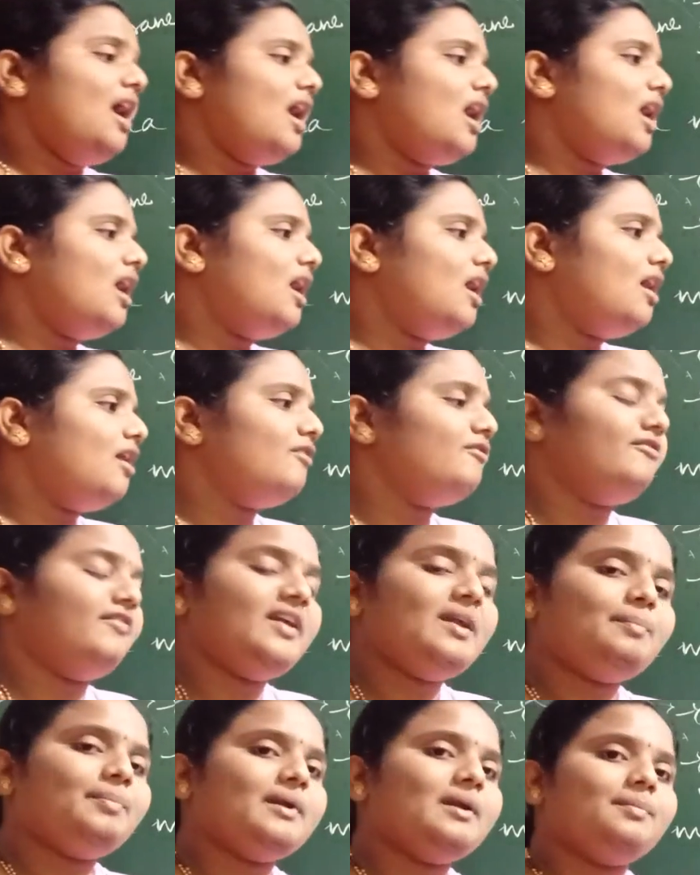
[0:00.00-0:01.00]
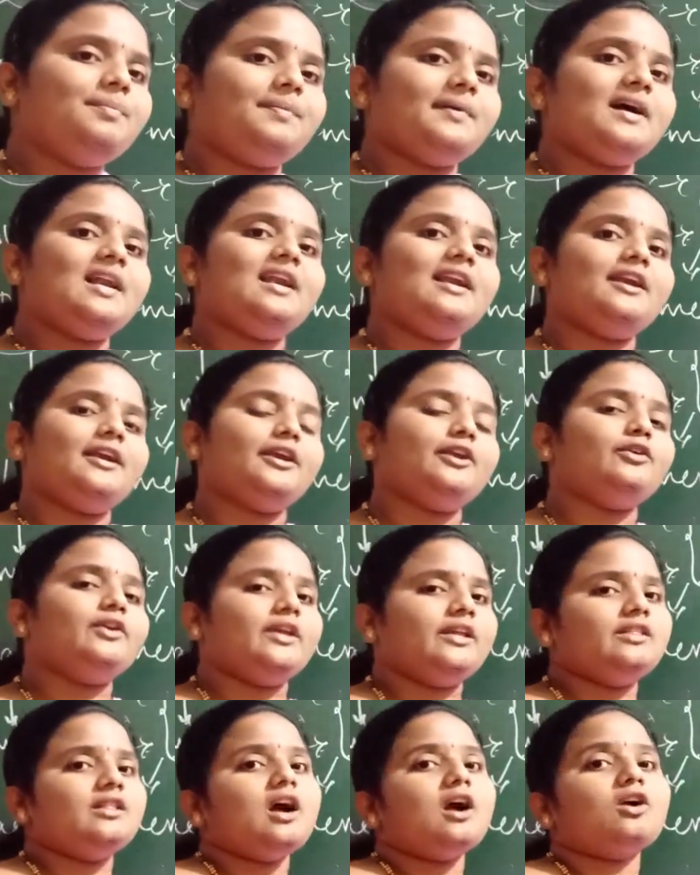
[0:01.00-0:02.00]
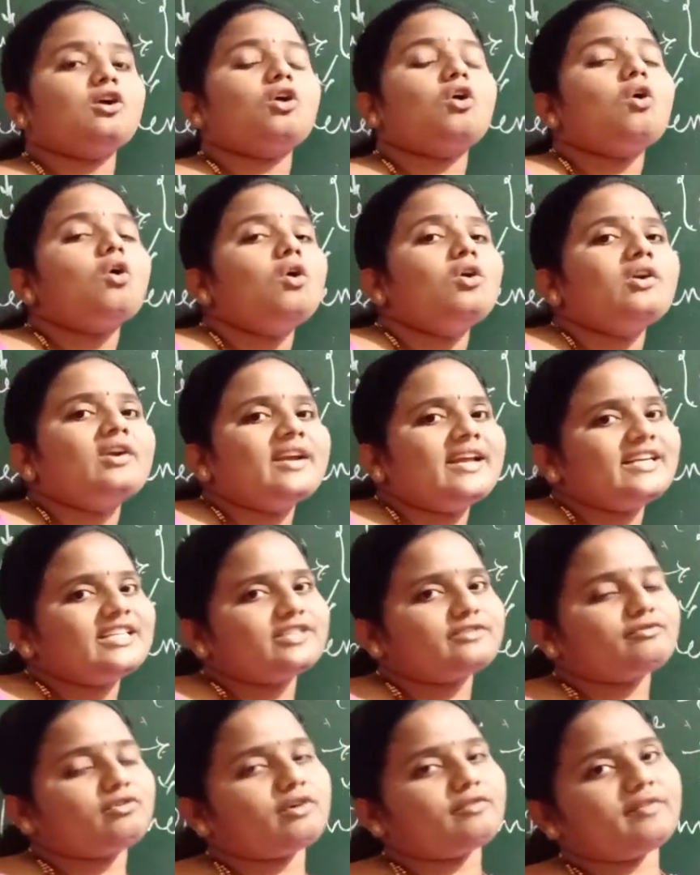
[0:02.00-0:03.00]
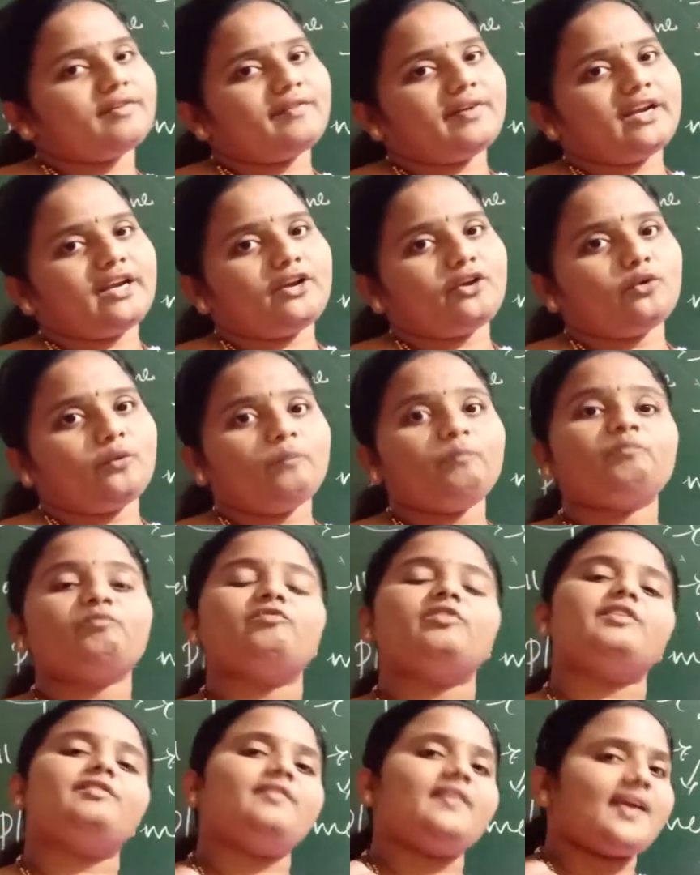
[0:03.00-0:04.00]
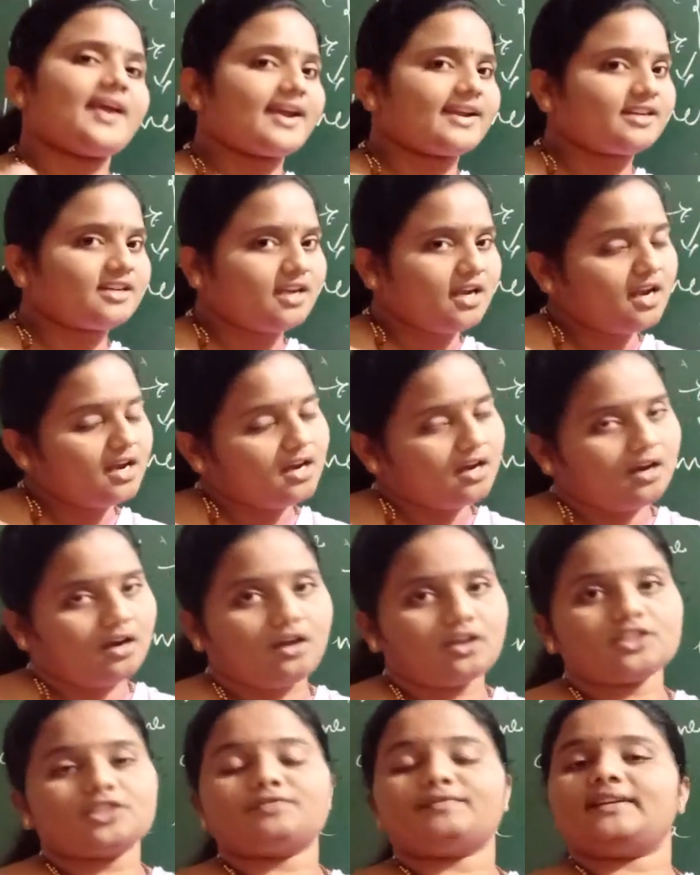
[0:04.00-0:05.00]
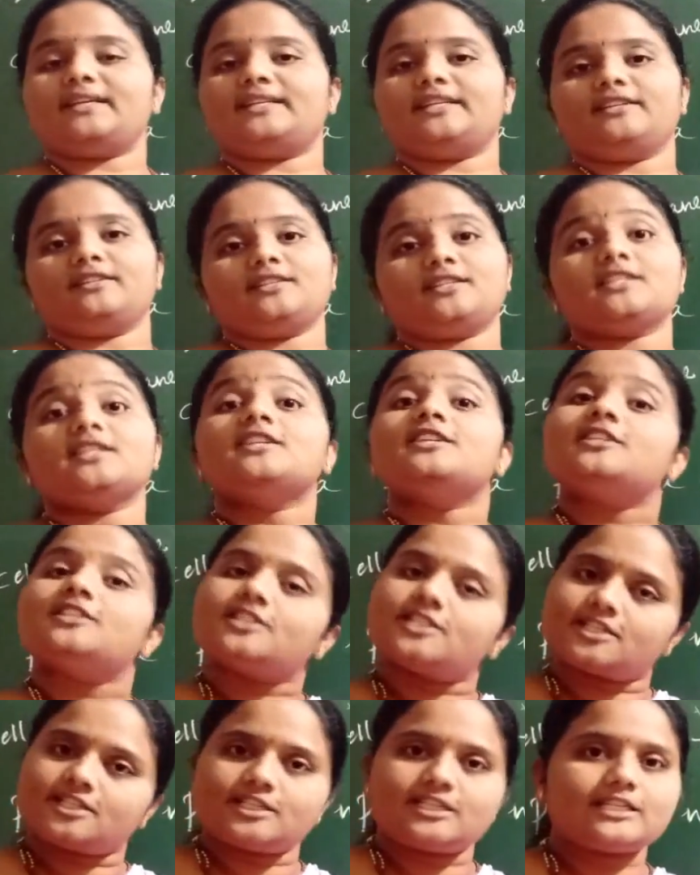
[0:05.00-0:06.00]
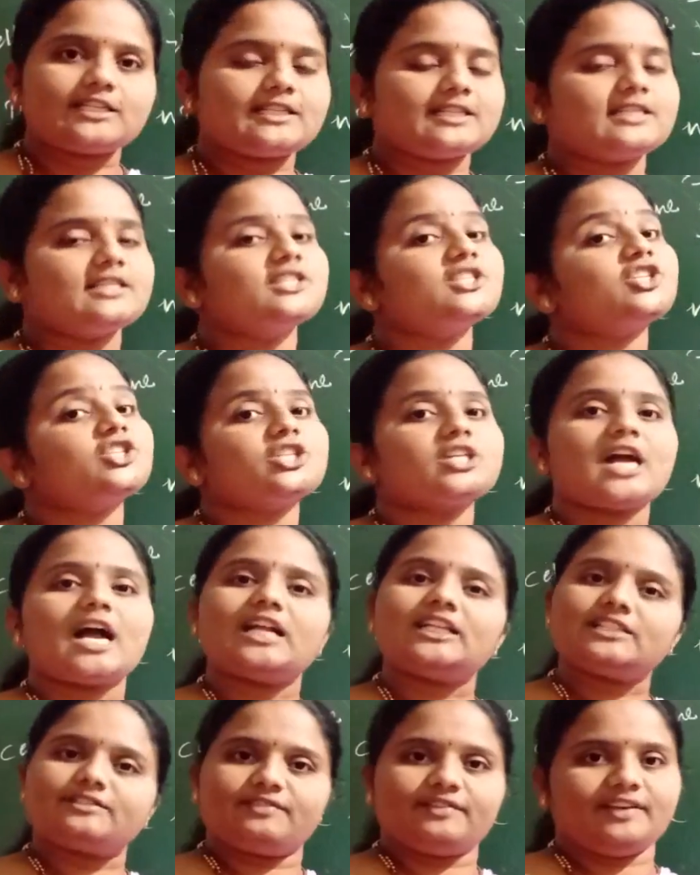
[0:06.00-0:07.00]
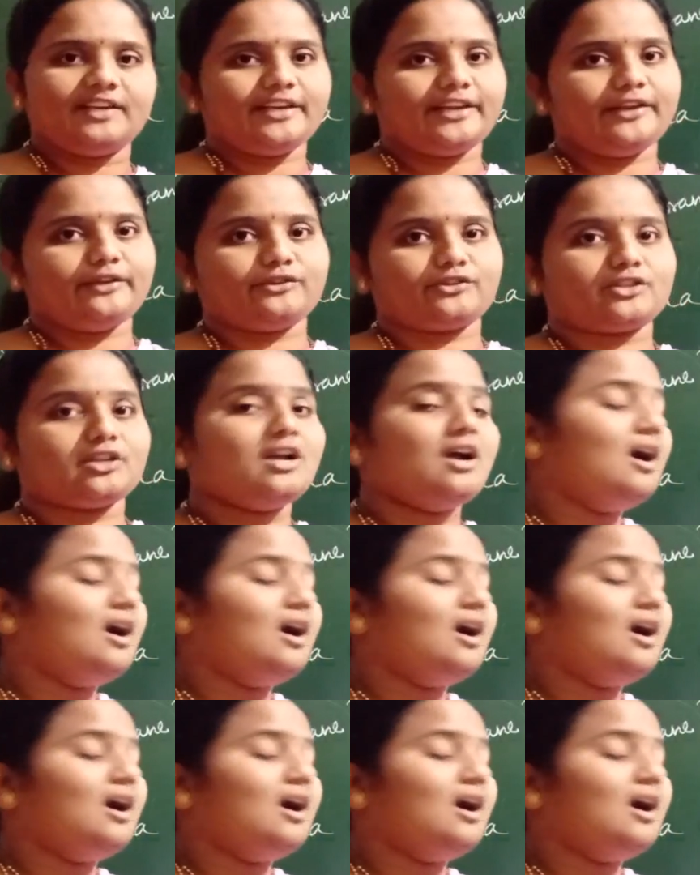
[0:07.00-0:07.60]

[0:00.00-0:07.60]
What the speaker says: We people during the cold days, what we will do? We wear sweaters, shrugs, shawls we will use.